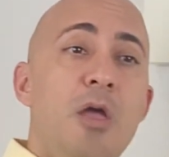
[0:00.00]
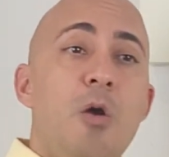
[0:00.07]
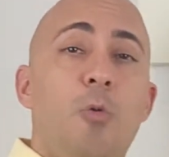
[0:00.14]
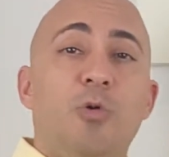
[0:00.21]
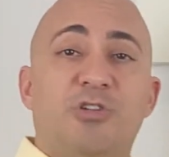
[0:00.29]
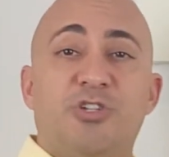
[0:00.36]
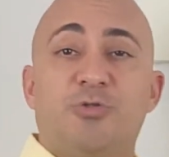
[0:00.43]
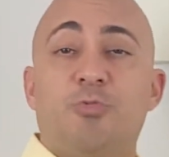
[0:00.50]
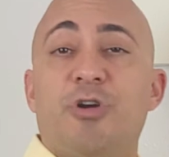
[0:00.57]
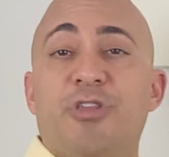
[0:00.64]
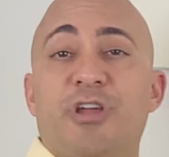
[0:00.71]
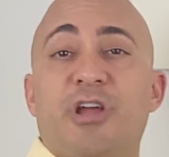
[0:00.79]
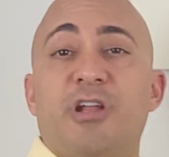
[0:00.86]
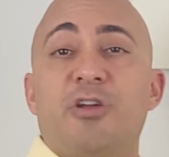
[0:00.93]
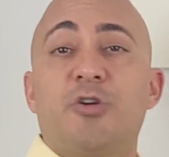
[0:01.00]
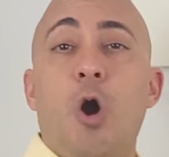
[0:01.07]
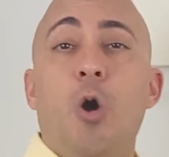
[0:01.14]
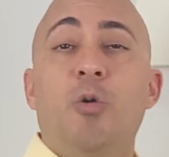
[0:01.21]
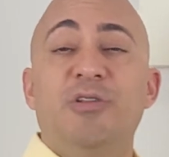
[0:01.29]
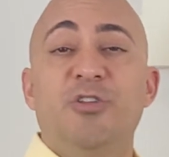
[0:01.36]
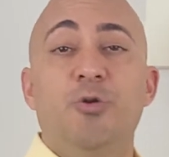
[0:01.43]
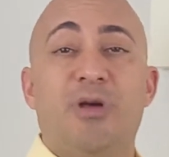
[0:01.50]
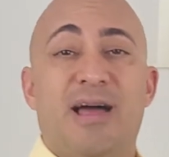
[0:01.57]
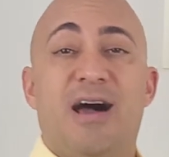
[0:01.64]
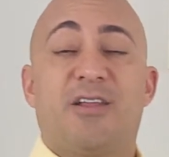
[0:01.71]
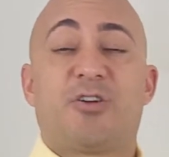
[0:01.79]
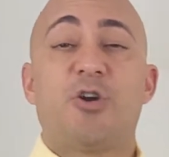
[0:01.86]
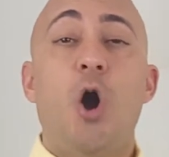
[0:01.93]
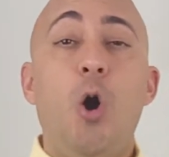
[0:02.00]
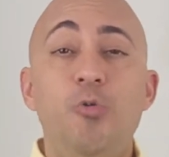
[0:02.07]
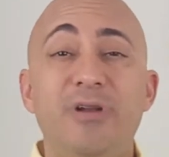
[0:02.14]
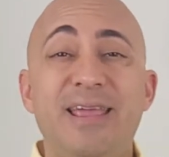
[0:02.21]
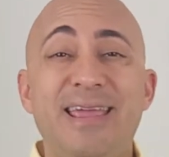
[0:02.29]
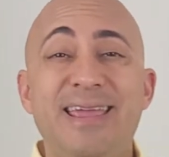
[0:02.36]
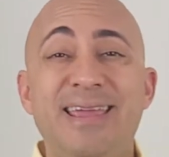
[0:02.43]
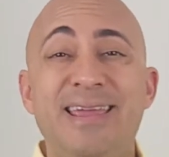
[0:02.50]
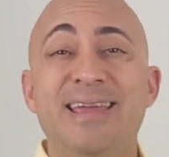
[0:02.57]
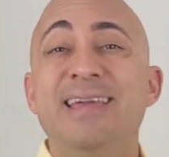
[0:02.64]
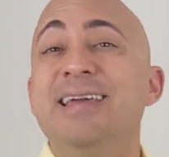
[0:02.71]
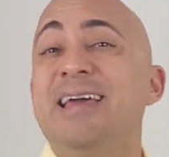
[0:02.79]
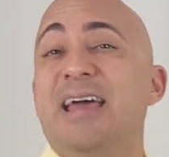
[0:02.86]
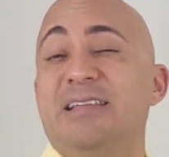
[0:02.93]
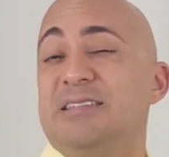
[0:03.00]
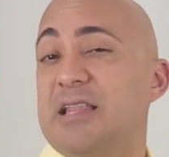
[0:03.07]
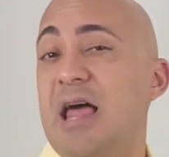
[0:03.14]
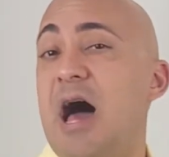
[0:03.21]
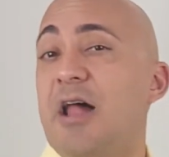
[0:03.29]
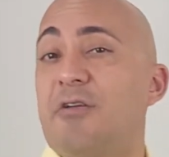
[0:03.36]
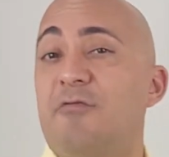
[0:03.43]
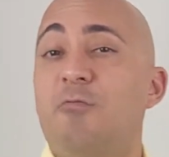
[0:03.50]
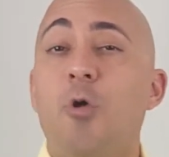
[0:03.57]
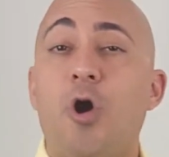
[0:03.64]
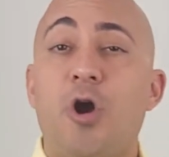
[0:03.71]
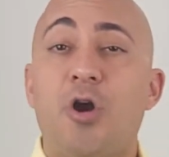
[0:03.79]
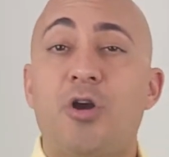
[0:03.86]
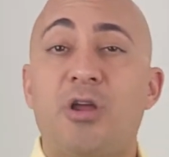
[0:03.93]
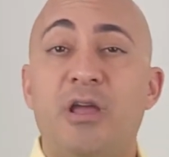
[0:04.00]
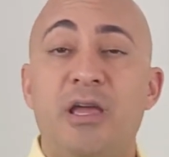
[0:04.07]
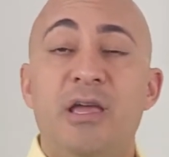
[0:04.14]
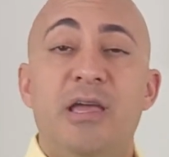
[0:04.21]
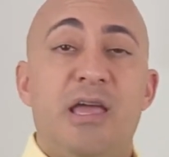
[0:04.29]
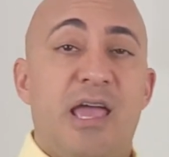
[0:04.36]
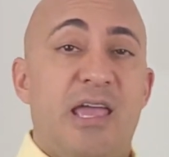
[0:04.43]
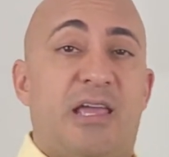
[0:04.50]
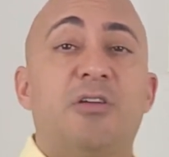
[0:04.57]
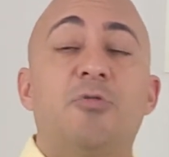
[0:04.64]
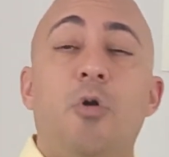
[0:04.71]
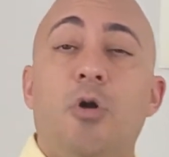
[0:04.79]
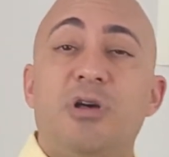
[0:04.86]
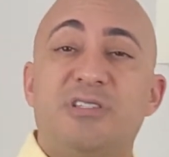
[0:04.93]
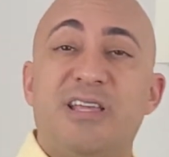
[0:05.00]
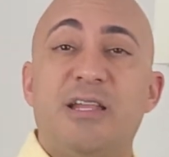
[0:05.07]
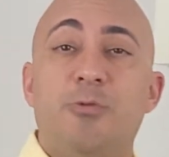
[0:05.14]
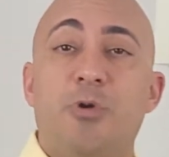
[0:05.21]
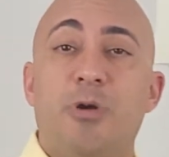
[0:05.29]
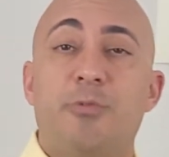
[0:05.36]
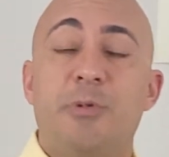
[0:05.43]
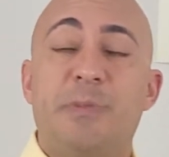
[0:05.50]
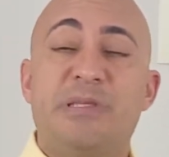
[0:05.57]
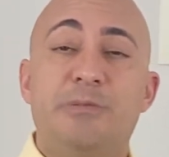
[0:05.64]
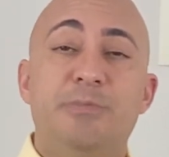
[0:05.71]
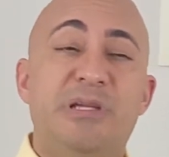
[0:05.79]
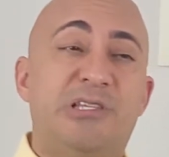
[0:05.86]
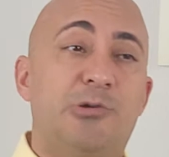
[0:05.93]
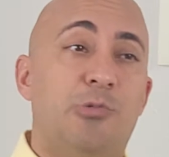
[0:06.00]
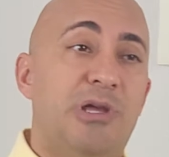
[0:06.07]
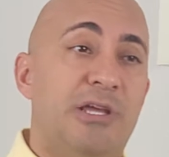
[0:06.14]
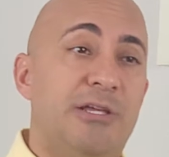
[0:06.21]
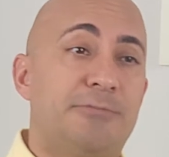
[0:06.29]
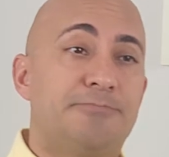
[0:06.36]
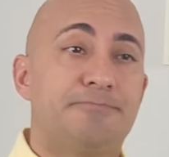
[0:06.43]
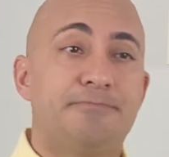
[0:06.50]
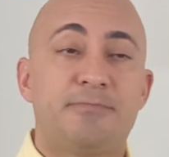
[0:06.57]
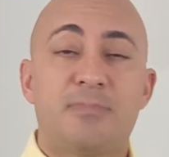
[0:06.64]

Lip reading: which is where they're going to go and do a lot of coding, it's a lot of work, it can cost anywhere between